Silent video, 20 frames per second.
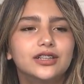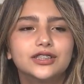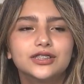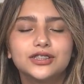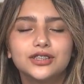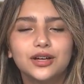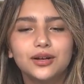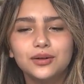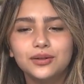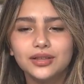There's
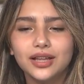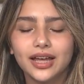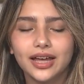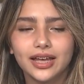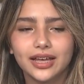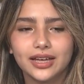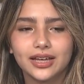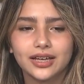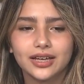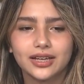no
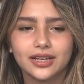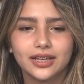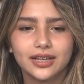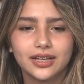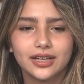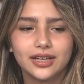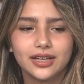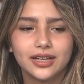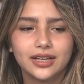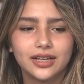like,
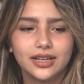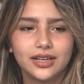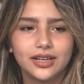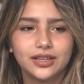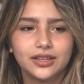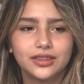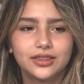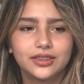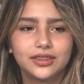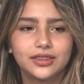
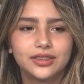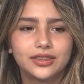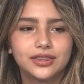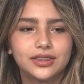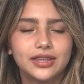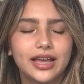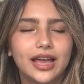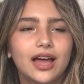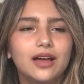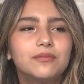
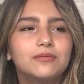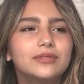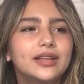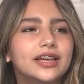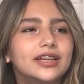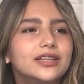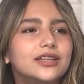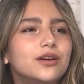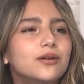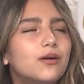they have
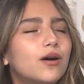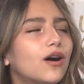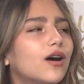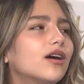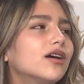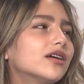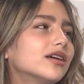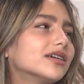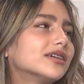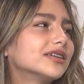like no
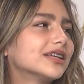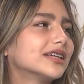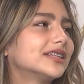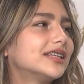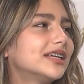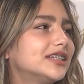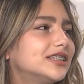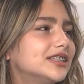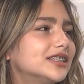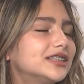heart. Like
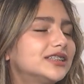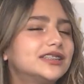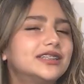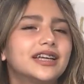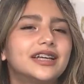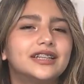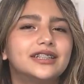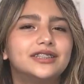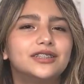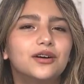they
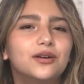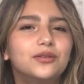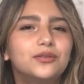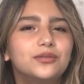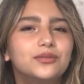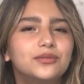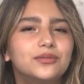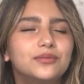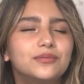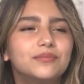
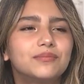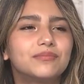don't,